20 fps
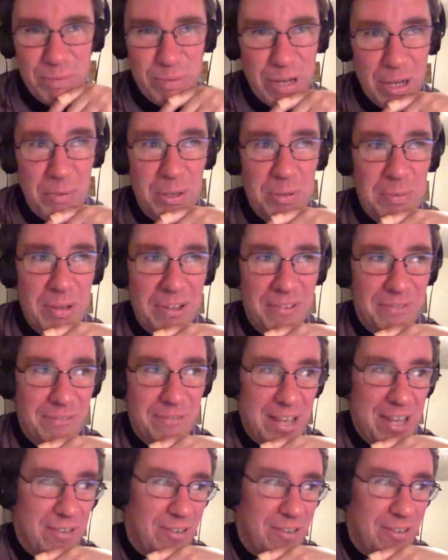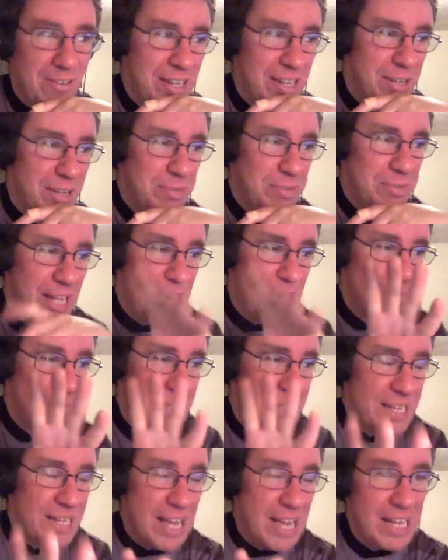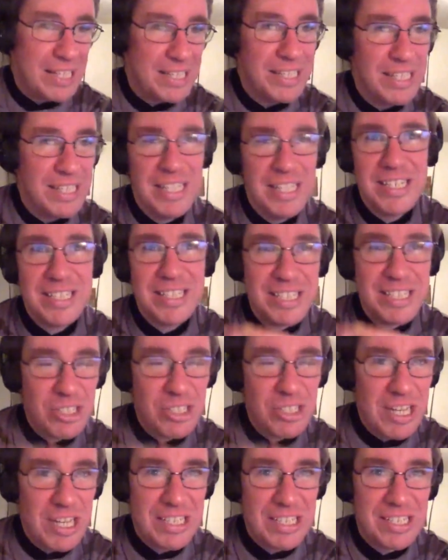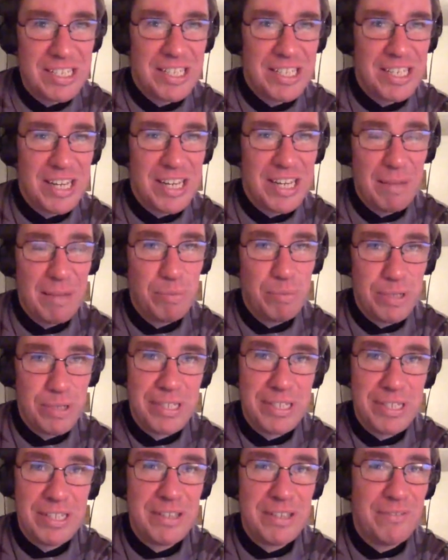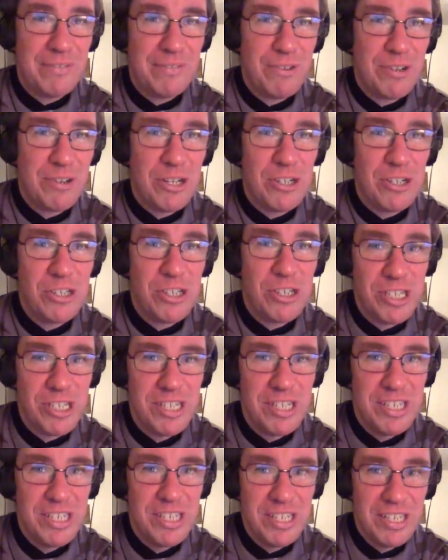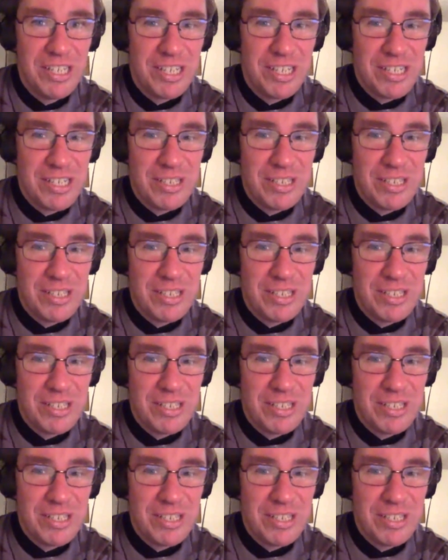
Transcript: probably my favorite, and I'm glad my dad suggested that I put it in the fridge because